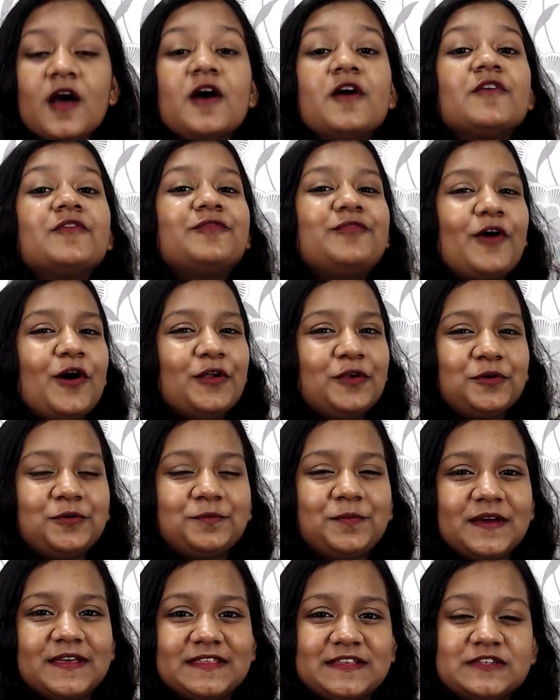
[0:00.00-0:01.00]
Followed
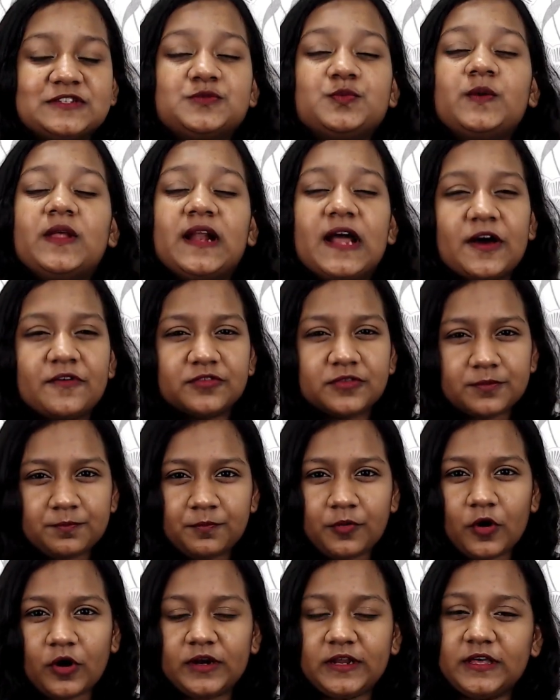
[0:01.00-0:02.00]
by this, we'll have the
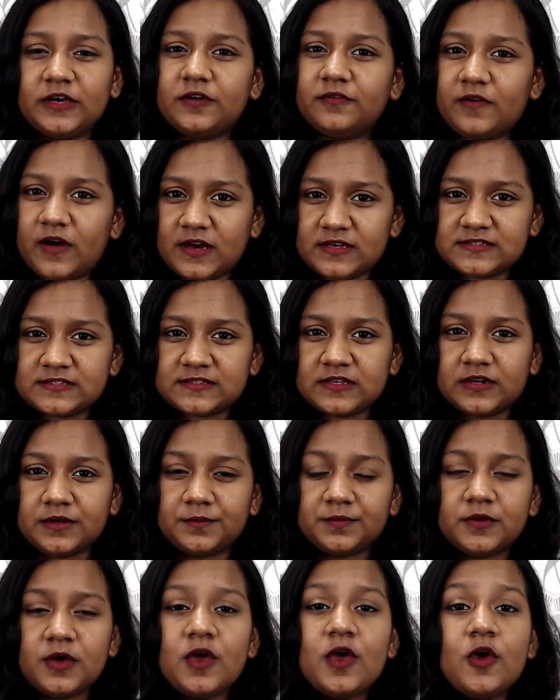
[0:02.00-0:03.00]
body of our
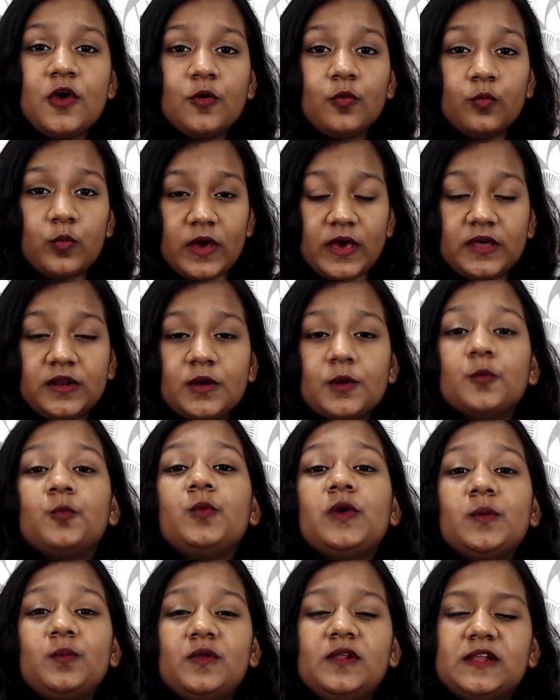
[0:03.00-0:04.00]
script where
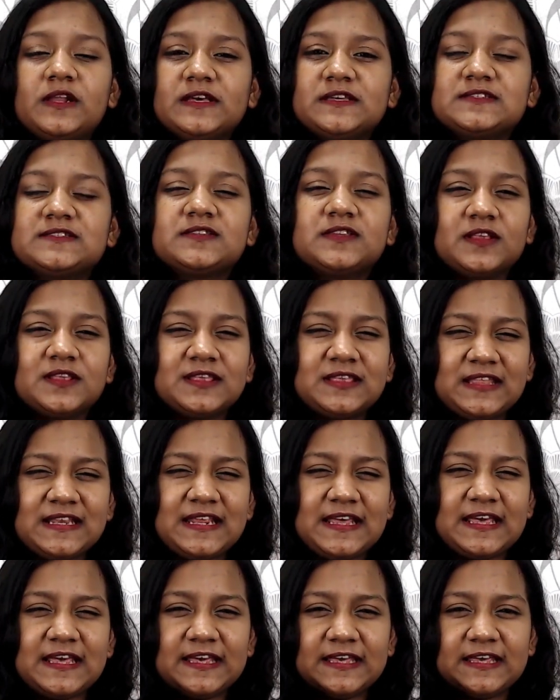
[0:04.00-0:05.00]
we will list the
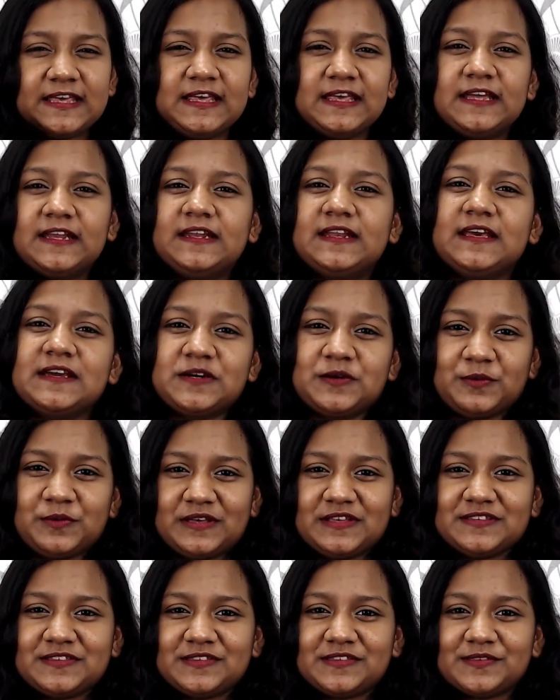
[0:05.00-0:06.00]
3 key
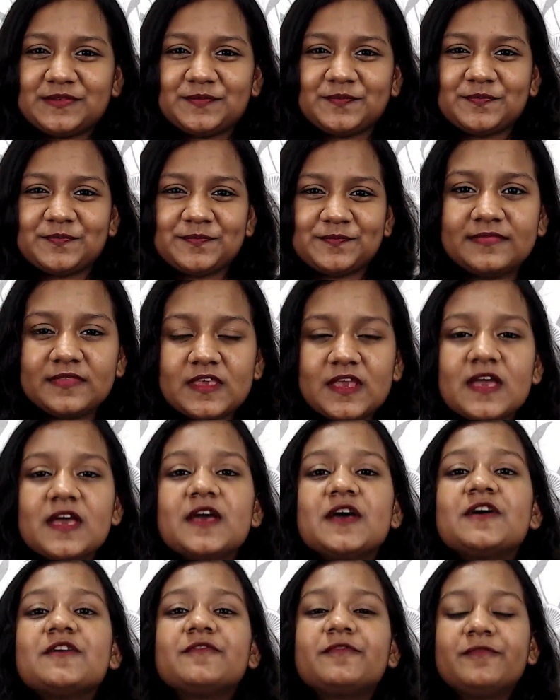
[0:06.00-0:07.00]
takeaways.
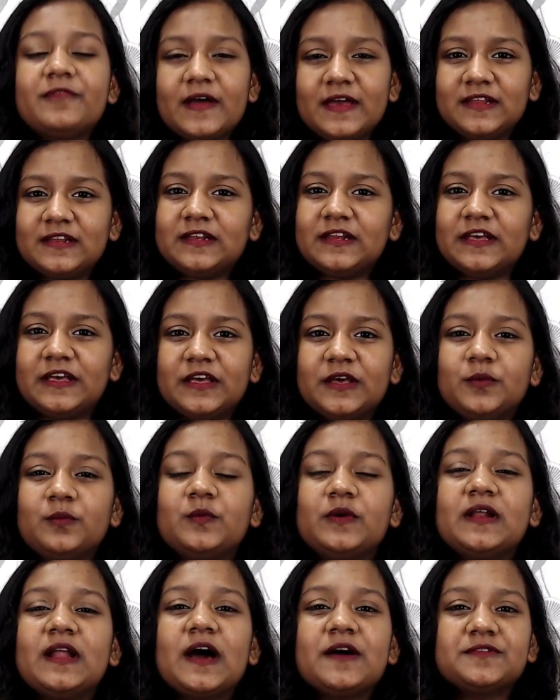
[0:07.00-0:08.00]
Finally,
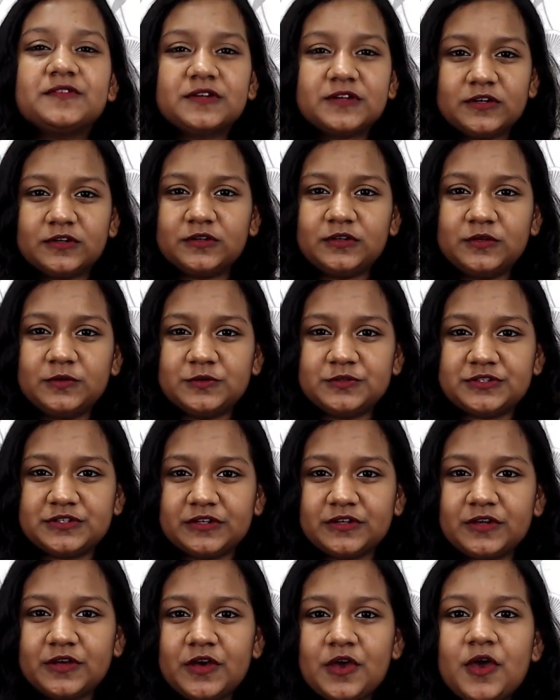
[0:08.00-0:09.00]
we'll have the conclusion
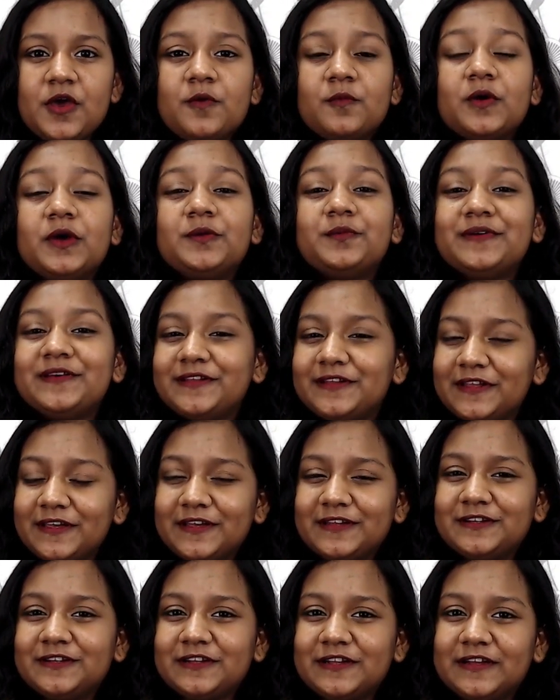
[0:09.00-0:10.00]
where we
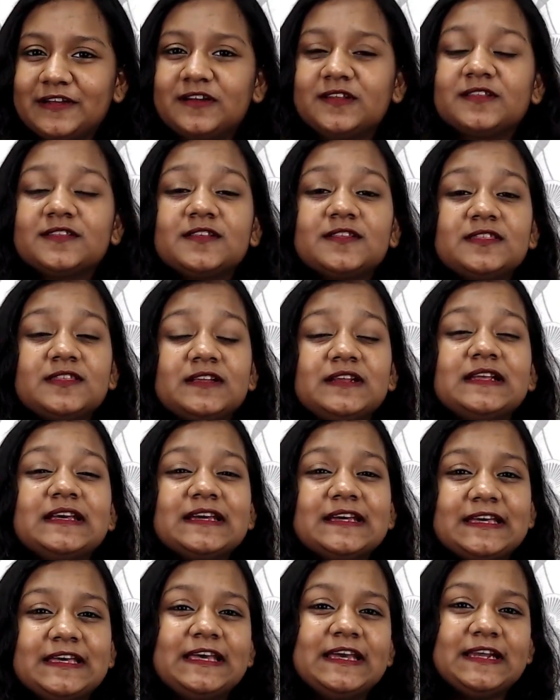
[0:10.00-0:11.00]
reiterate the 3
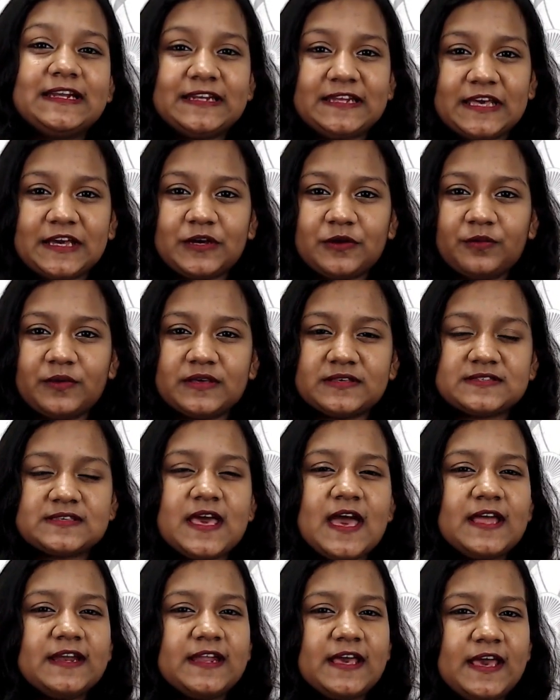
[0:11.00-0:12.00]
key takeaways
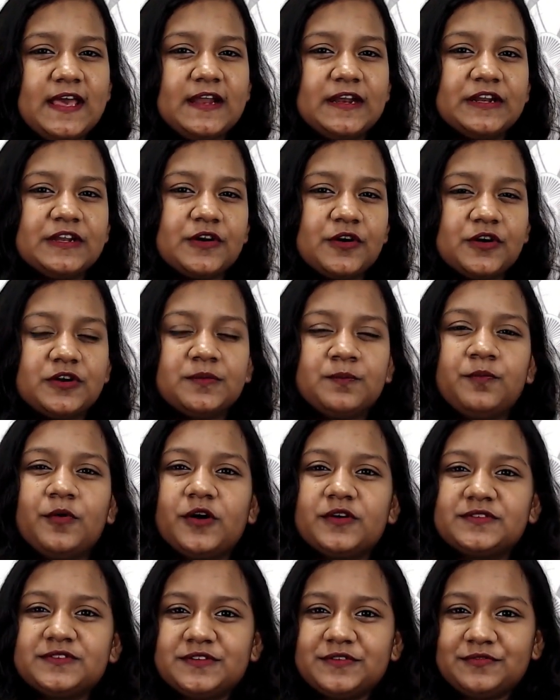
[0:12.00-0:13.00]
and end on a
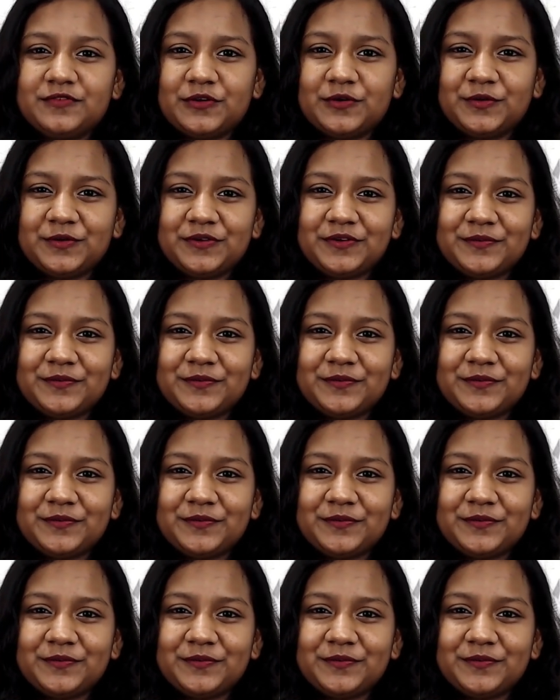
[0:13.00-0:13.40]
positive note.